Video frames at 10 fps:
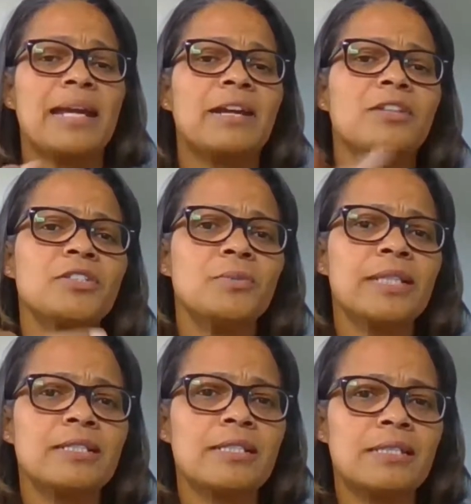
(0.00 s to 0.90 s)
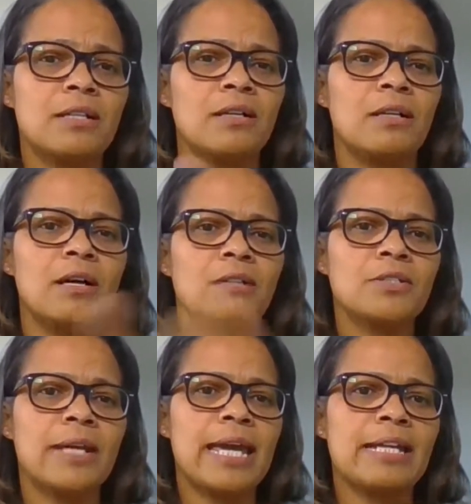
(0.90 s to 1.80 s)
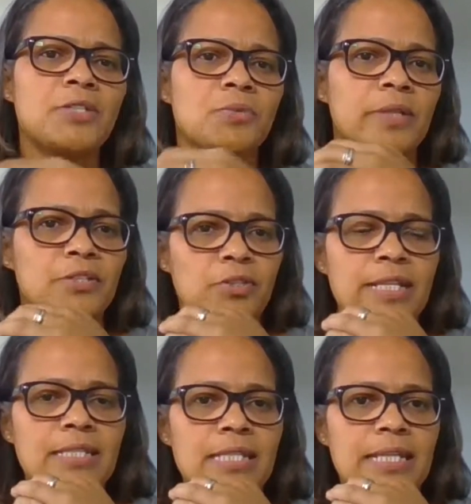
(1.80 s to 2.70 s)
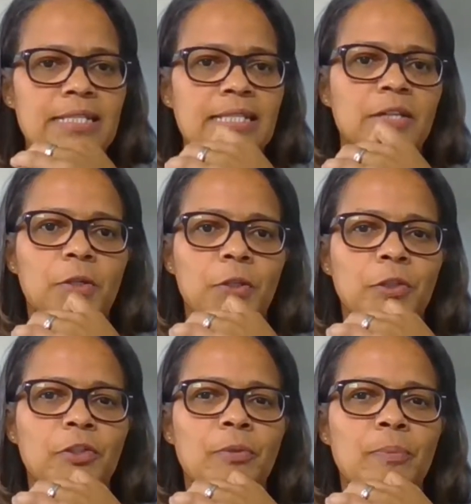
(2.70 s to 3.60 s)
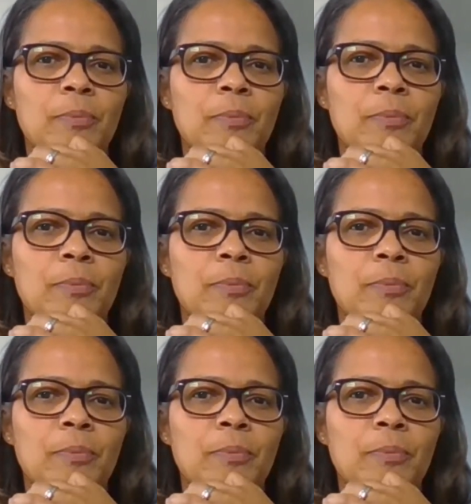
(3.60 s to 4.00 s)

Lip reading: And I also want to just also add to what Tracy had said earlier about,